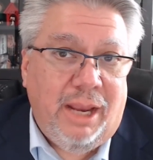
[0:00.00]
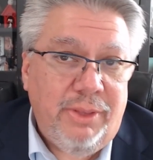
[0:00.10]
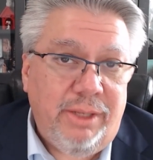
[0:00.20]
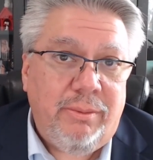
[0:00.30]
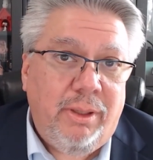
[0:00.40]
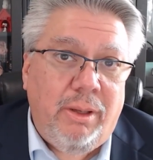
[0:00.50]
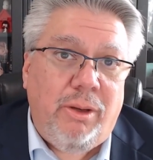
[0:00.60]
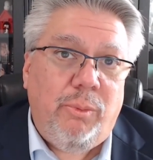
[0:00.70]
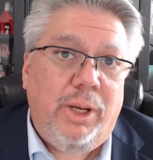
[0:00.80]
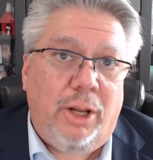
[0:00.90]
And then
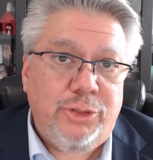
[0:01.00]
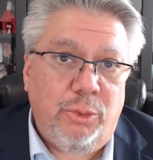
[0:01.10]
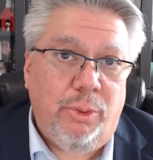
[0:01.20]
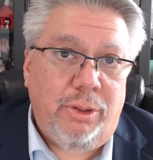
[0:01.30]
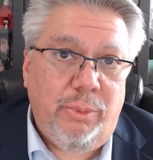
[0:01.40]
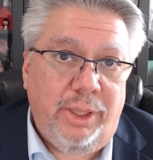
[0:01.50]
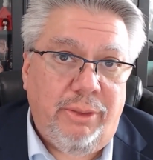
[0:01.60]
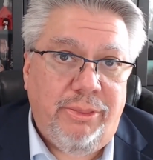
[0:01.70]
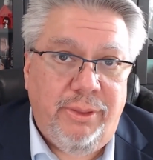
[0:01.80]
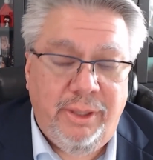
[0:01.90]
we also work
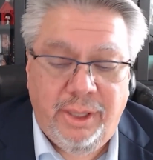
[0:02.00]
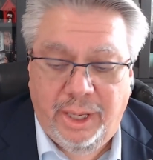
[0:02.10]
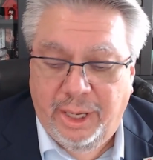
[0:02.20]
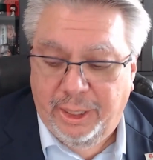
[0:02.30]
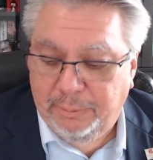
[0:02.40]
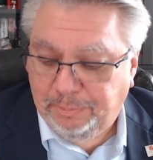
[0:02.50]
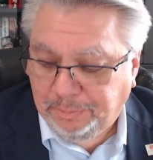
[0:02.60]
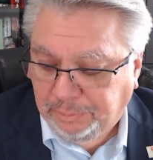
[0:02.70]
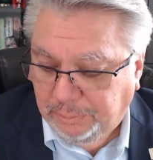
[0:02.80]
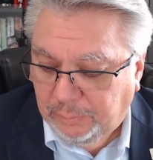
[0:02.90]
with
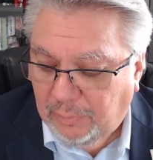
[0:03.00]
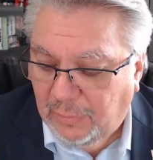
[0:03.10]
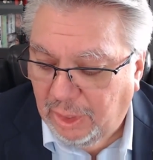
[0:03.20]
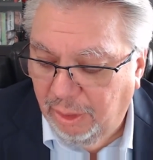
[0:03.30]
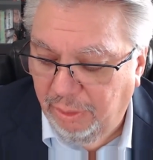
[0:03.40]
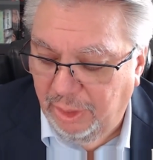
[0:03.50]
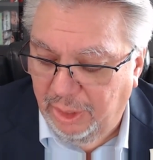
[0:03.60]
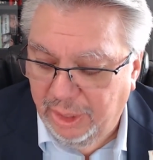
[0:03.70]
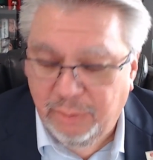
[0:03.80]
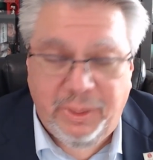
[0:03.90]

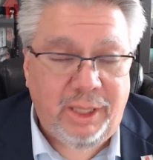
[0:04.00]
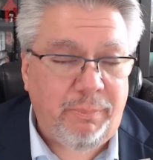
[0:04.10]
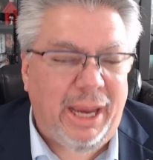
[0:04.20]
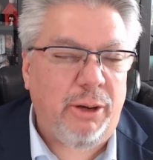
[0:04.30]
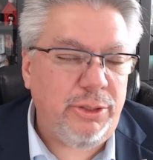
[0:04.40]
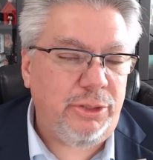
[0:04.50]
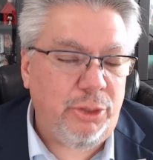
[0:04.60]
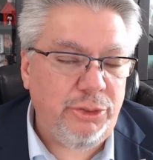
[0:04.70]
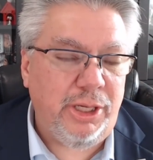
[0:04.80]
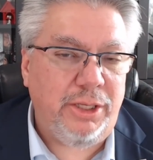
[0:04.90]
the Independent Bankers
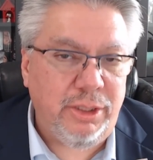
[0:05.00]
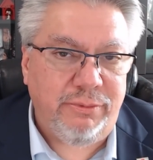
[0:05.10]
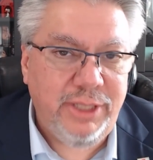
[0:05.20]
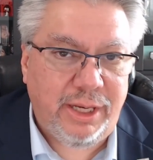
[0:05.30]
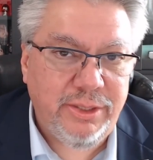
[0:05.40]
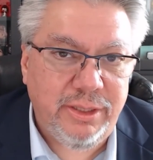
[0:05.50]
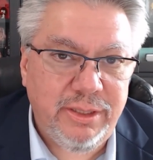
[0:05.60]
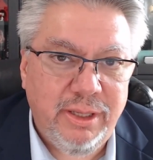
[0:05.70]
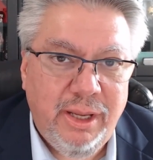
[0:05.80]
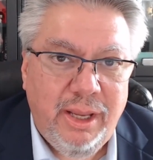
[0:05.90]
Association of Texas